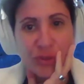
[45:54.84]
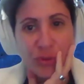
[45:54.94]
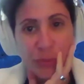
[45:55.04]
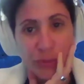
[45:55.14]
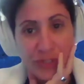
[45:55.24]
to
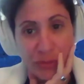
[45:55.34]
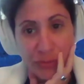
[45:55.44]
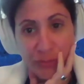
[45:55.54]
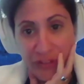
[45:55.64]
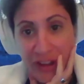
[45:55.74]

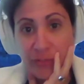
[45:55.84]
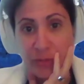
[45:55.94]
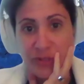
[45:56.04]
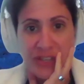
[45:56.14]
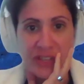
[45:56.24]

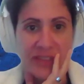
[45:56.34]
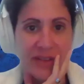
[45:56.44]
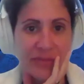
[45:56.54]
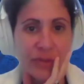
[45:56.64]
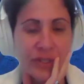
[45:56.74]
0.05%
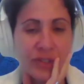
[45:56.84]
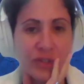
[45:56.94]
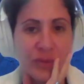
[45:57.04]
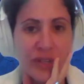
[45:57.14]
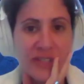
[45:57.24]
after
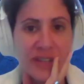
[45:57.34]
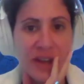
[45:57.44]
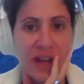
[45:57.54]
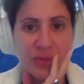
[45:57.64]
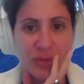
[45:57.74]
integrating
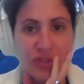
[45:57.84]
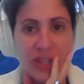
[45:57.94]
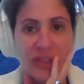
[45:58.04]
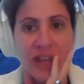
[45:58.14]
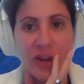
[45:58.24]

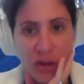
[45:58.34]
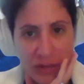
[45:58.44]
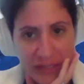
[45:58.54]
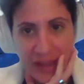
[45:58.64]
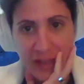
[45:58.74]
hydrogen
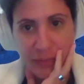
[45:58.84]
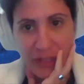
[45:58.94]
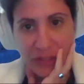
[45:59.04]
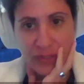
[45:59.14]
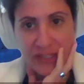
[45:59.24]
alongside
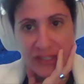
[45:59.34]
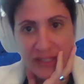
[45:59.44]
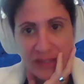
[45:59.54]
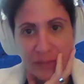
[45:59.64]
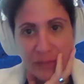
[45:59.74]
battery
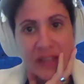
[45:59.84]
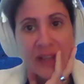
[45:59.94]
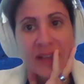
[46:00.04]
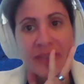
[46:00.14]
systems,